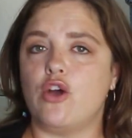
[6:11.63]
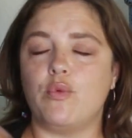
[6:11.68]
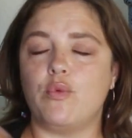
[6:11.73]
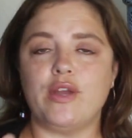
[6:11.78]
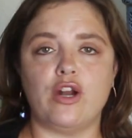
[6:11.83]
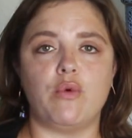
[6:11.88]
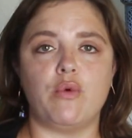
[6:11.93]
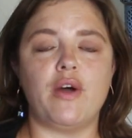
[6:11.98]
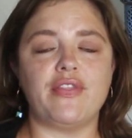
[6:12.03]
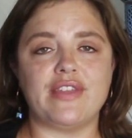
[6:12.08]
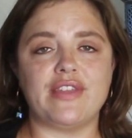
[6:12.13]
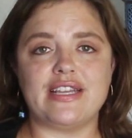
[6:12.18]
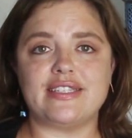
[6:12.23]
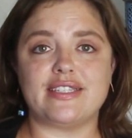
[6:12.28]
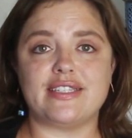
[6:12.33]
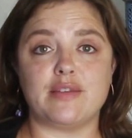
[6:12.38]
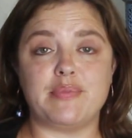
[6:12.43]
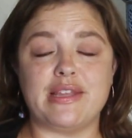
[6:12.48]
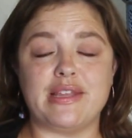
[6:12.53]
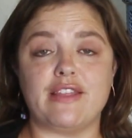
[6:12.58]
we don't want
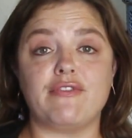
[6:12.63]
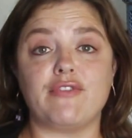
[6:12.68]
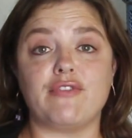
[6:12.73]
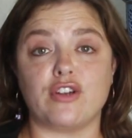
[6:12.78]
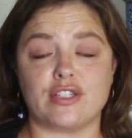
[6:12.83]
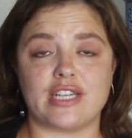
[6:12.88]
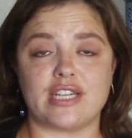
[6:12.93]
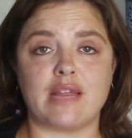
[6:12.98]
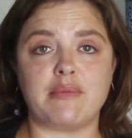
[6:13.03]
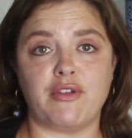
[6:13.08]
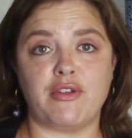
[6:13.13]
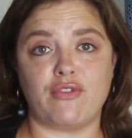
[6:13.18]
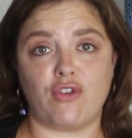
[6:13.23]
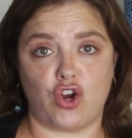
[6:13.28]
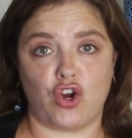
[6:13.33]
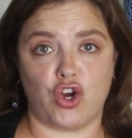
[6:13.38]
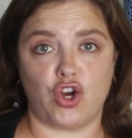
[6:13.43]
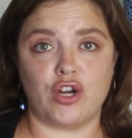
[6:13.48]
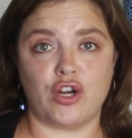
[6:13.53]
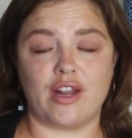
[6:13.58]
these to be the first time you've
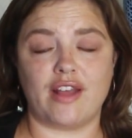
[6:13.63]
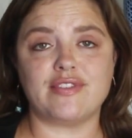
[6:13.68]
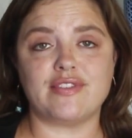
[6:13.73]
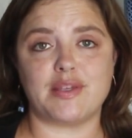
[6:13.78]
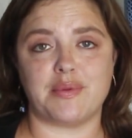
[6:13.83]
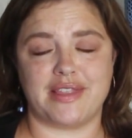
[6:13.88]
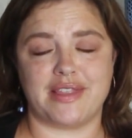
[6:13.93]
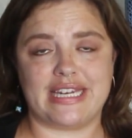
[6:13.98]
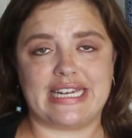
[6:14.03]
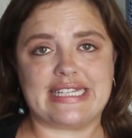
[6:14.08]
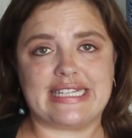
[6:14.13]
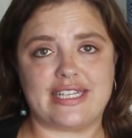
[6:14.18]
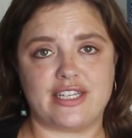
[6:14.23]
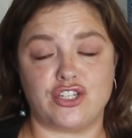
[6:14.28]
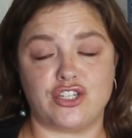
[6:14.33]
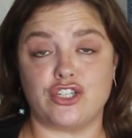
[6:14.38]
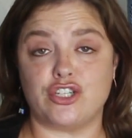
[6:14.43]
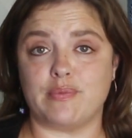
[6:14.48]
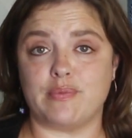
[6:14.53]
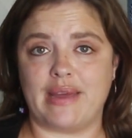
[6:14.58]
heard of some of the
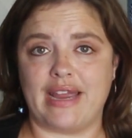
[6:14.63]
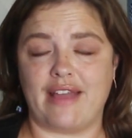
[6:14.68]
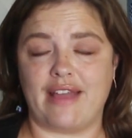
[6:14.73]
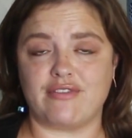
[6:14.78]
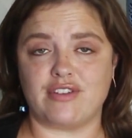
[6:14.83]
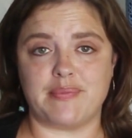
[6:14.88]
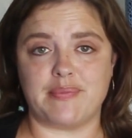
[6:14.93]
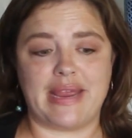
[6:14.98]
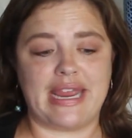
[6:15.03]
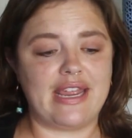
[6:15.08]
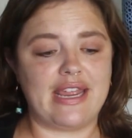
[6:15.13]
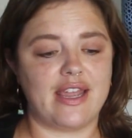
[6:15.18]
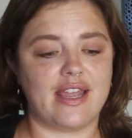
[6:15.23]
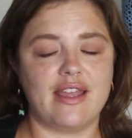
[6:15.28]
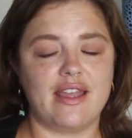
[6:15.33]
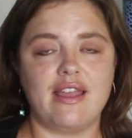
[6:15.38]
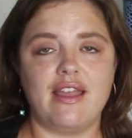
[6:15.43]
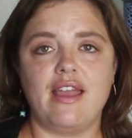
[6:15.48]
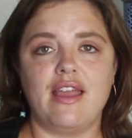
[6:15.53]
decisions you might have to make.